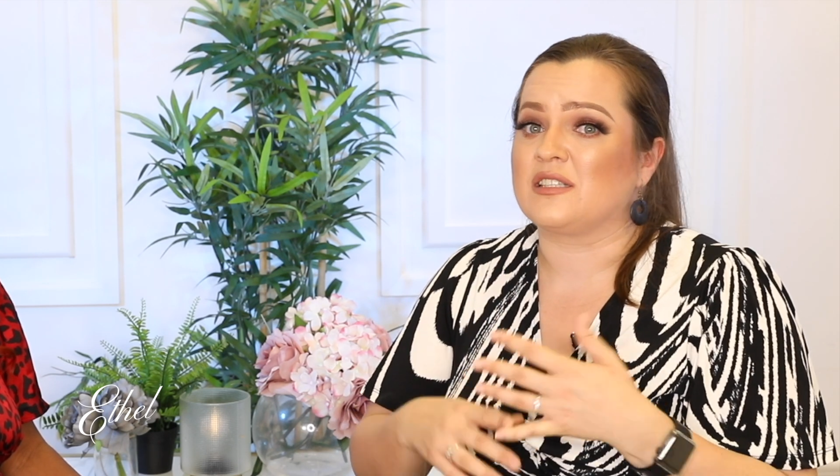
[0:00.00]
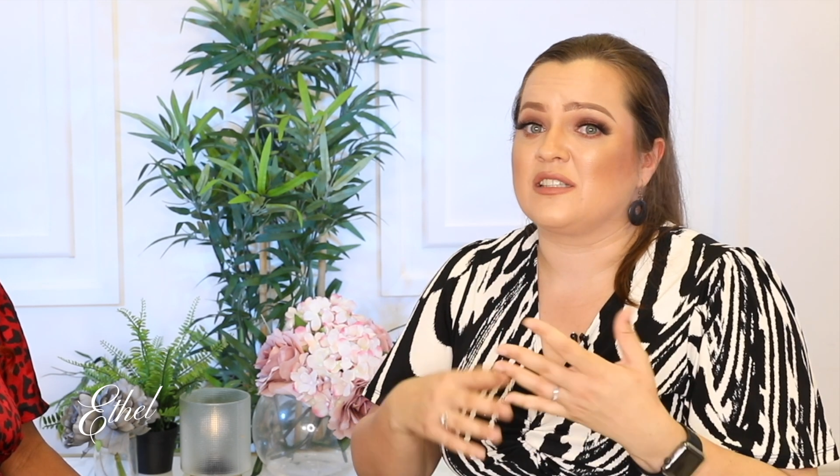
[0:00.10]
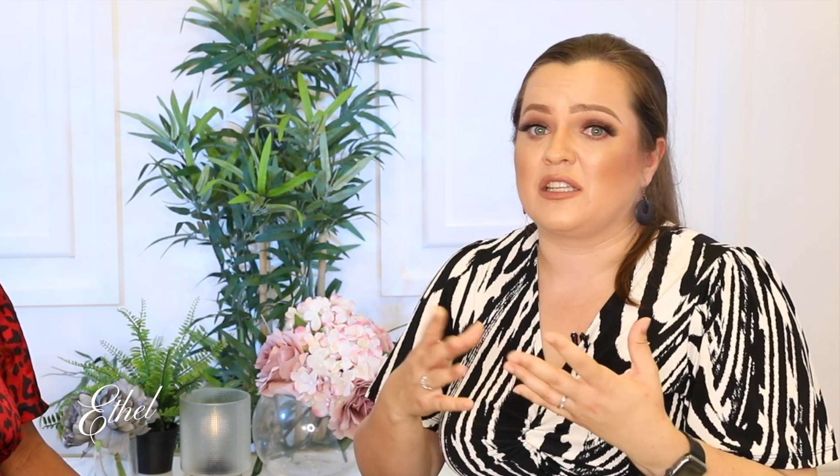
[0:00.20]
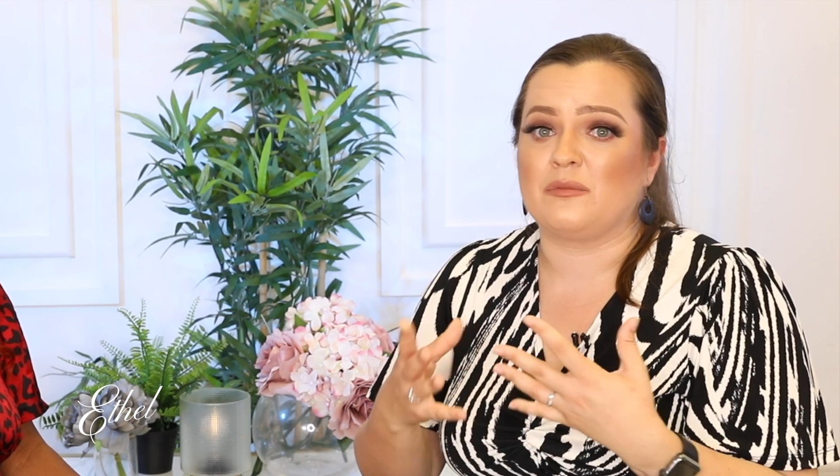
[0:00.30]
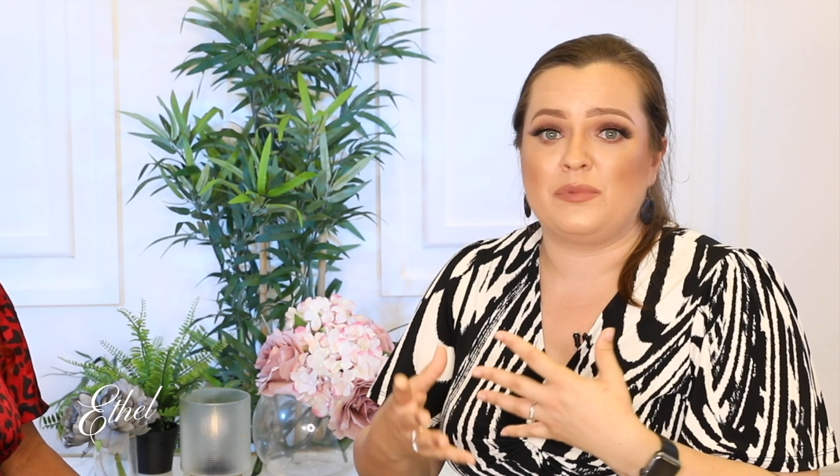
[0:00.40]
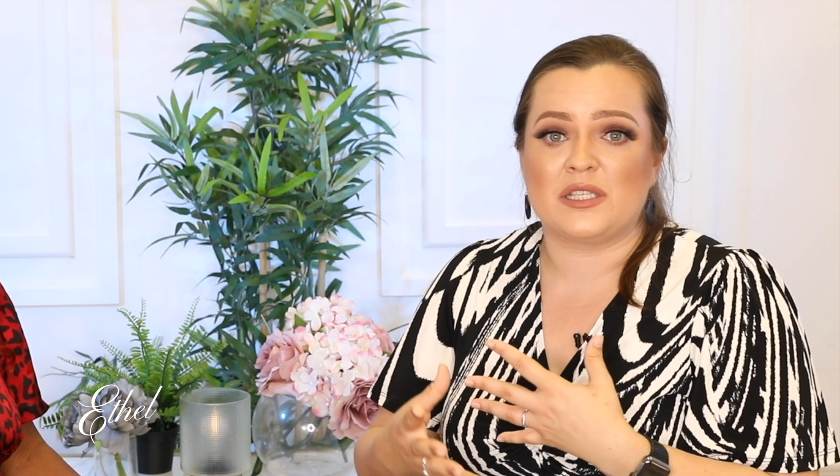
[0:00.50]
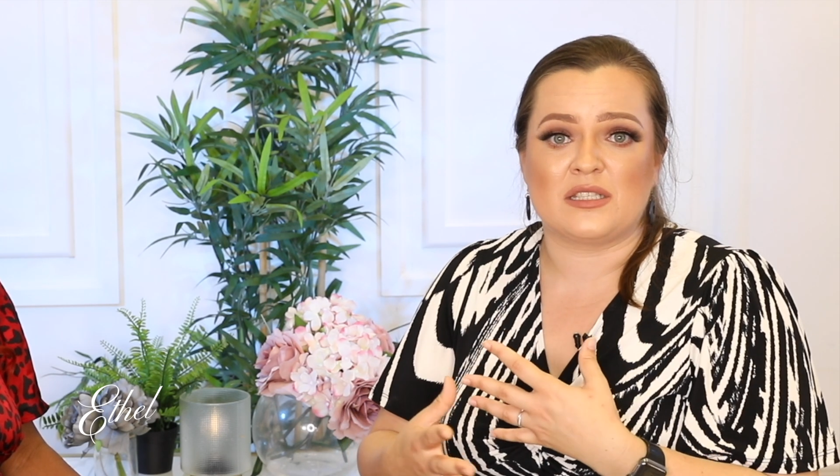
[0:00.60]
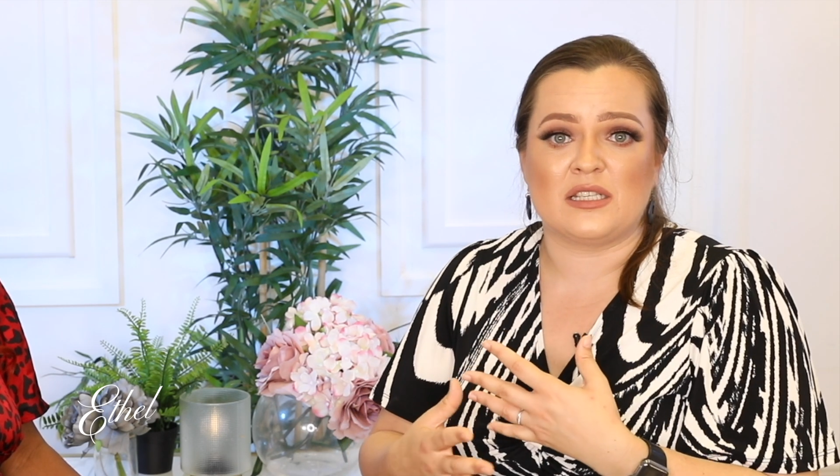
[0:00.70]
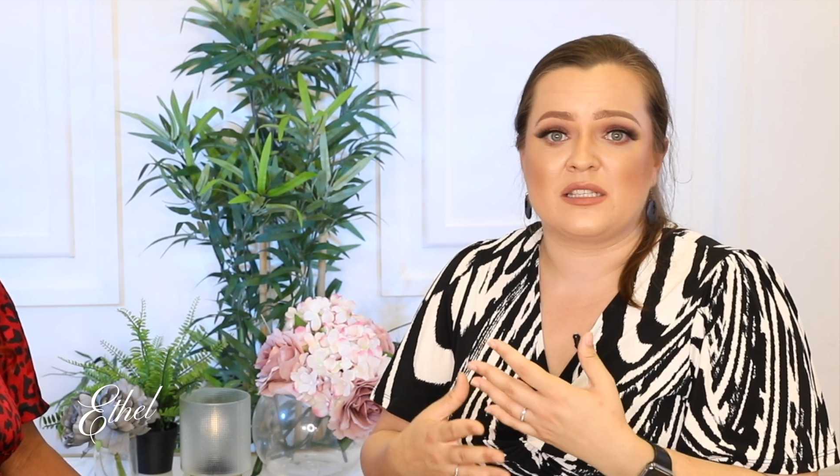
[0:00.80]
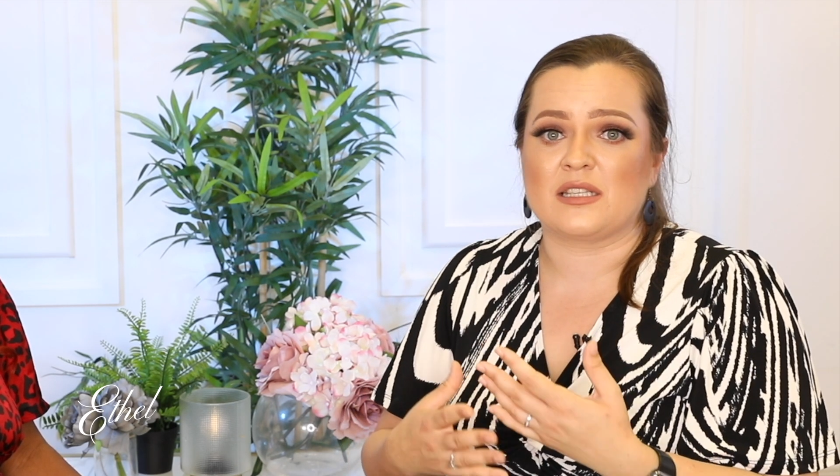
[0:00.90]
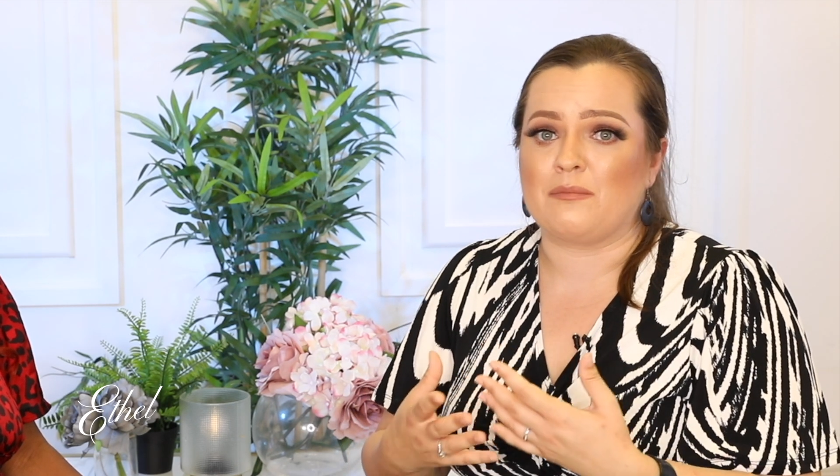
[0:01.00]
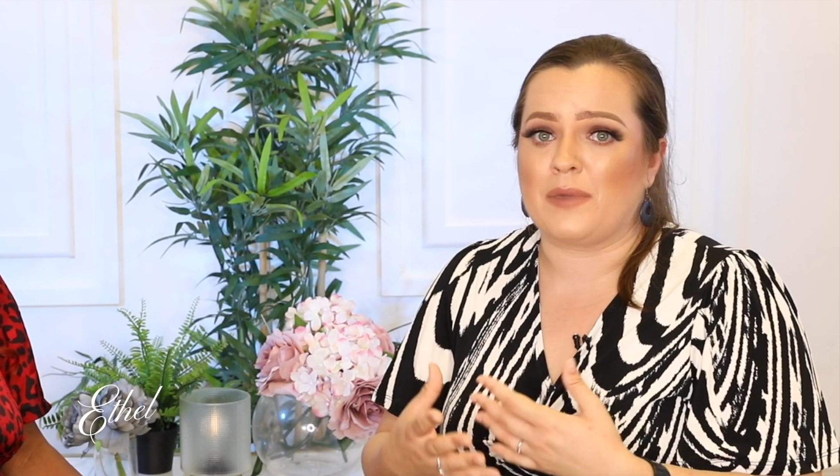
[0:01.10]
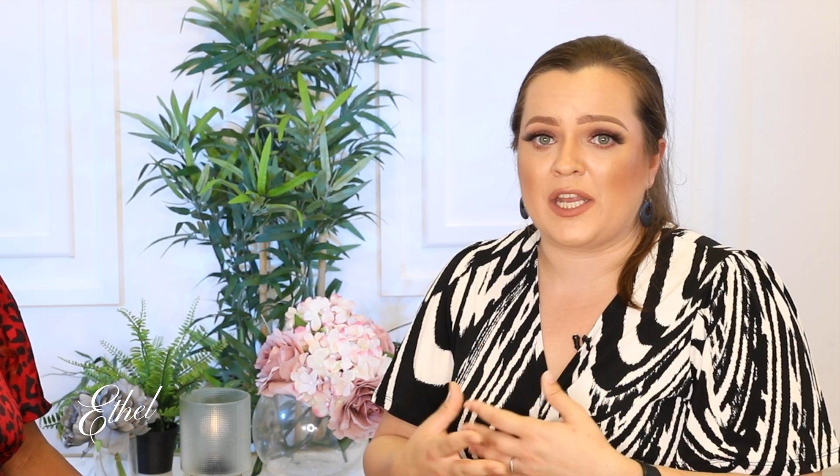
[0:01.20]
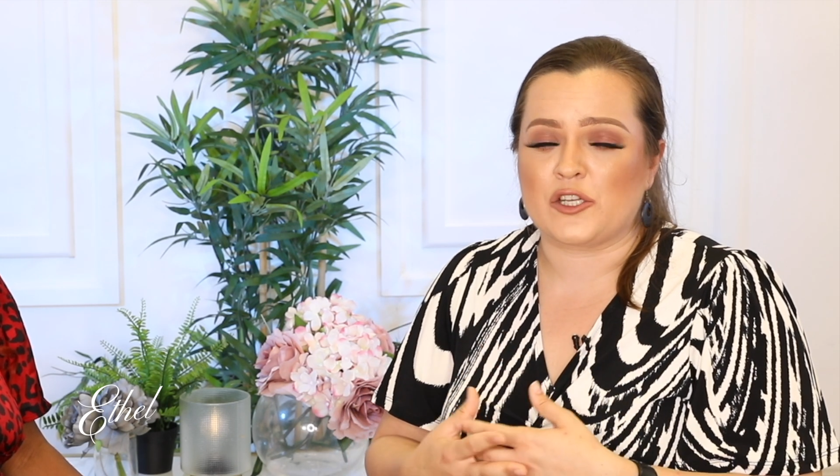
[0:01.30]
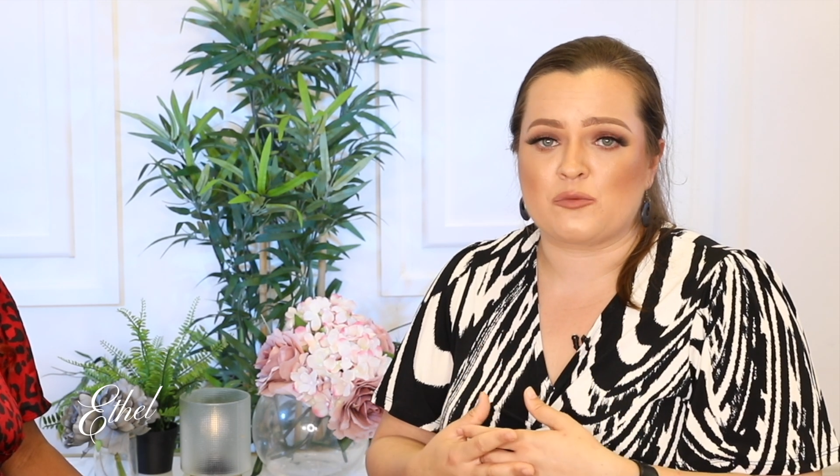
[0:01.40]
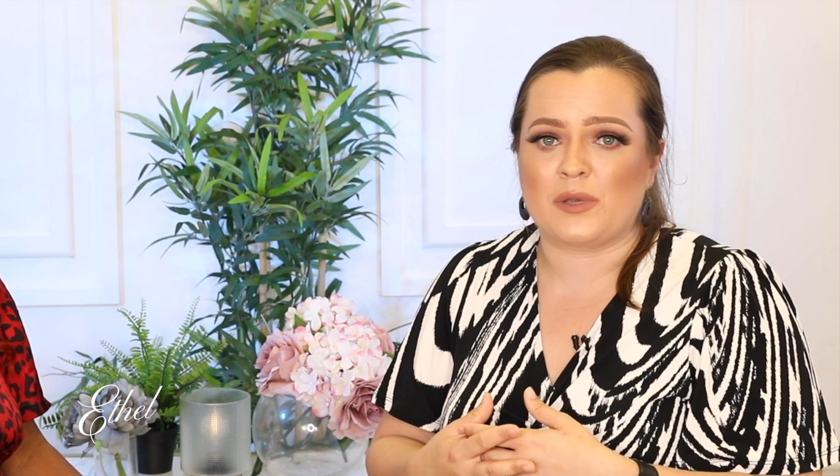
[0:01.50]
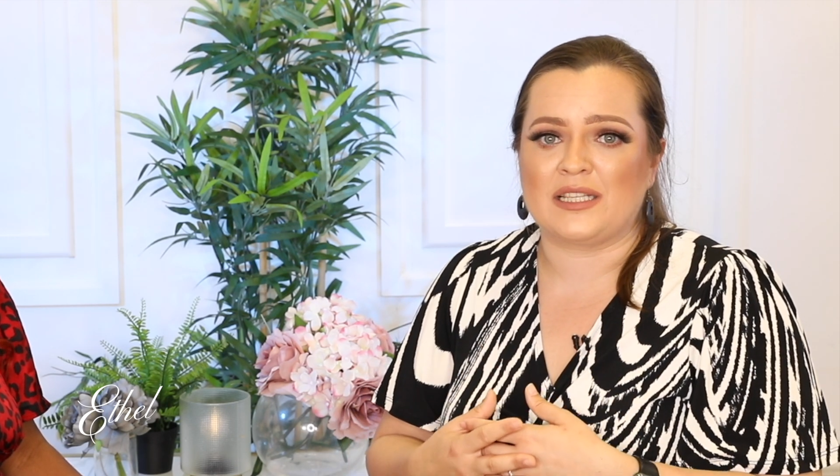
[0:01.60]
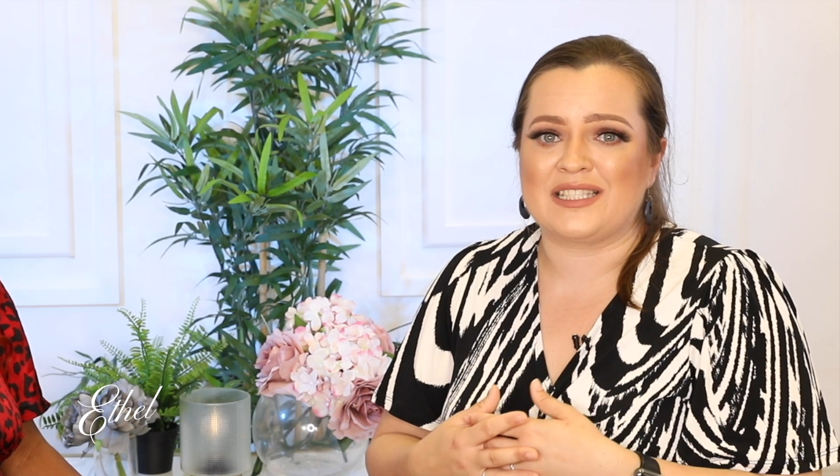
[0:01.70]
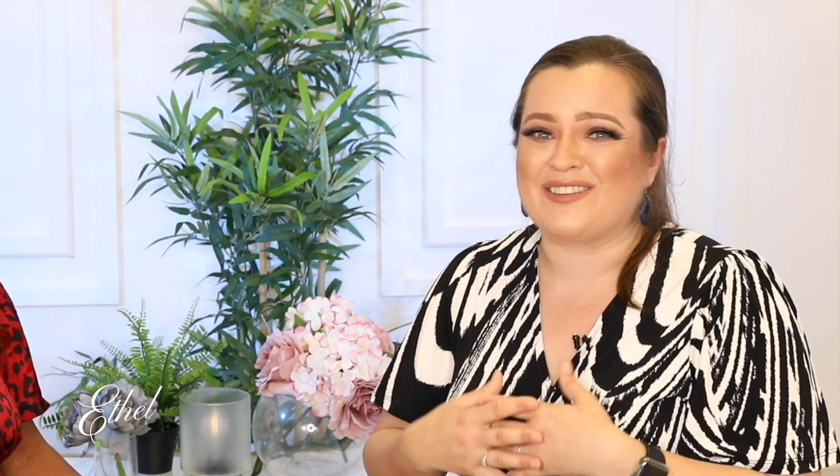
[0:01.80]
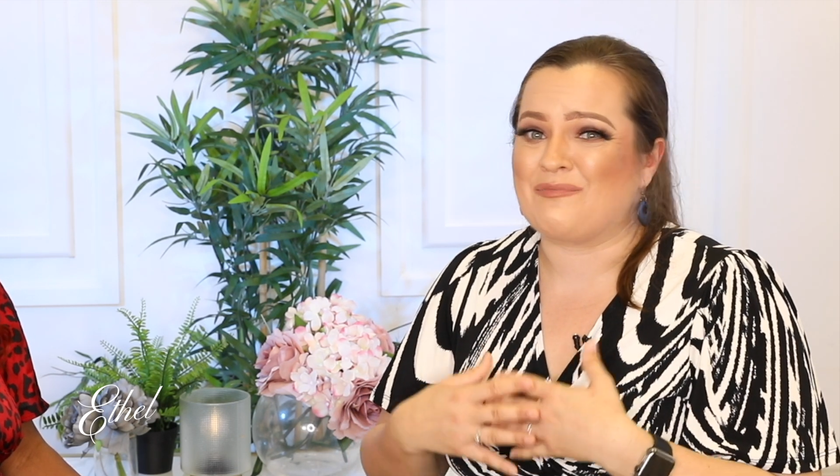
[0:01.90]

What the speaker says: studied business and management